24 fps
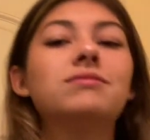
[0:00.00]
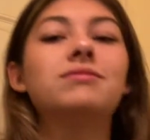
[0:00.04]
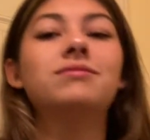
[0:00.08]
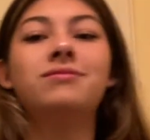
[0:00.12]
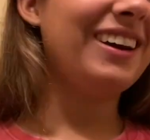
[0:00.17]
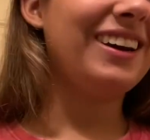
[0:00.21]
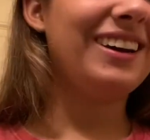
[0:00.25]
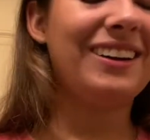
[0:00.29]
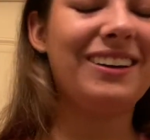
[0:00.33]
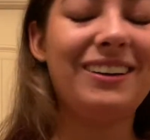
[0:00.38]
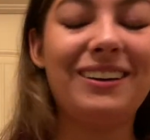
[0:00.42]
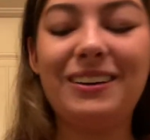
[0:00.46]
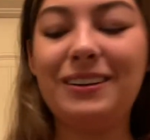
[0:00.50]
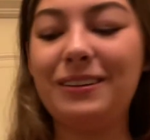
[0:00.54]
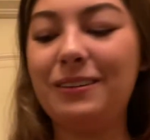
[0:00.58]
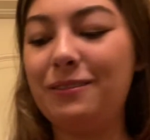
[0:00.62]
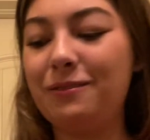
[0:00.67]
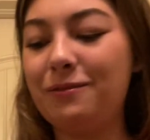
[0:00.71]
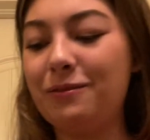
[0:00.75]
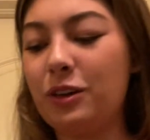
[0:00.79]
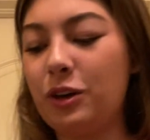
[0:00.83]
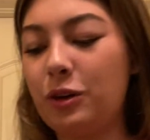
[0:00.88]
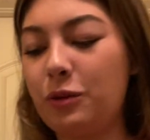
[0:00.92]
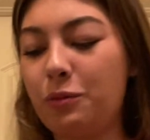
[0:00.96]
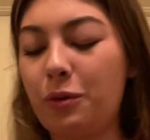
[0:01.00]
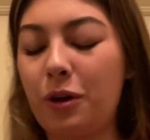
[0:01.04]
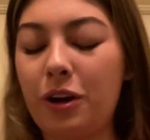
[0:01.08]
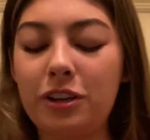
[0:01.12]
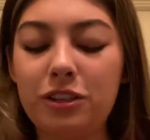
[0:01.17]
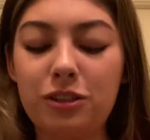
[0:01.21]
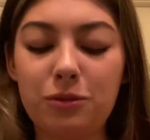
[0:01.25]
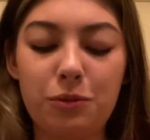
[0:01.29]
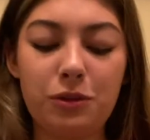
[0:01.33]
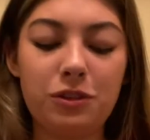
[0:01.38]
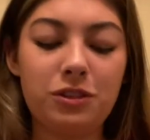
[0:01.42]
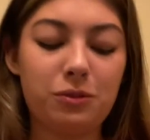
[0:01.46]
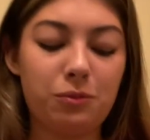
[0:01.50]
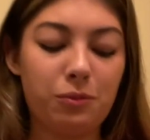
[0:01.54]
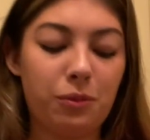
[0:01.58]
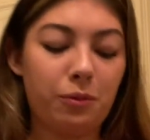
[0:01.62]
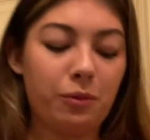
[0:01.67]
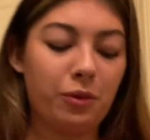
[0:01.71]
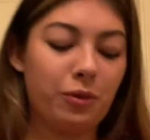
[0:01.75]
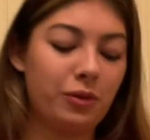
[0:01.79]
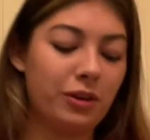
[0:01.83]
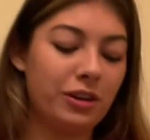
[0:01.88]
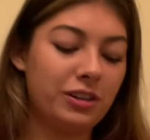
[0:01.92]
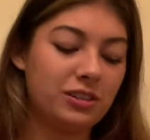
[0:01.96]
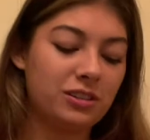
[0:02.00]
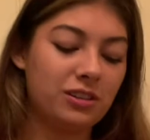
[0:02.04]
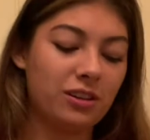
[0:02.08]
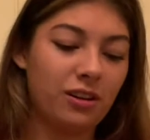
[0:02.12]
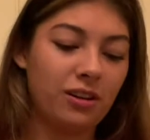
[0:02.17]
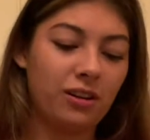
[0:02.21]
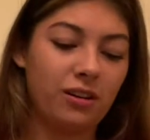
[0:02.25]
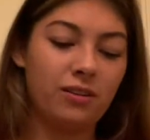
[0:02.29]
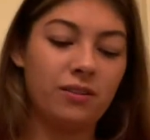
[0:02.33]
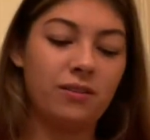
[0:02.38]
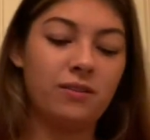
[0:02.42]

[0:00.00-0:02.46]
I'll probably put some on my wrist, huh?